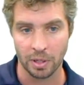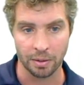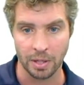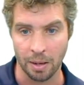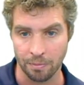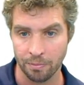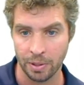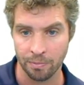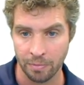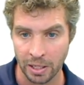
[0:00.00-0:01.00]
yeah,
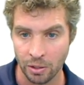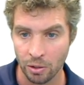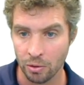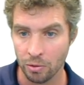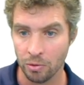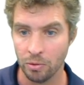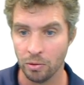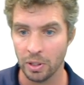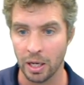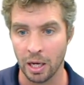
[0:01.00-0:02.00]
menu
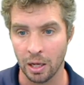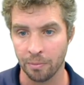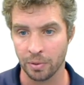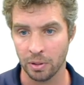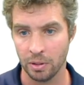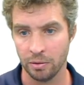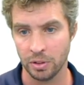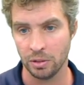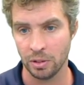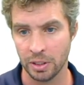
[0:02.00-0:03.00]
to
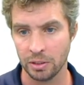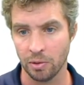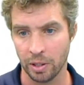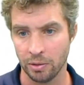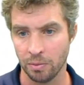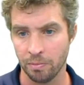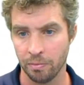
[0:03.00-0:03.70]
do this. So I do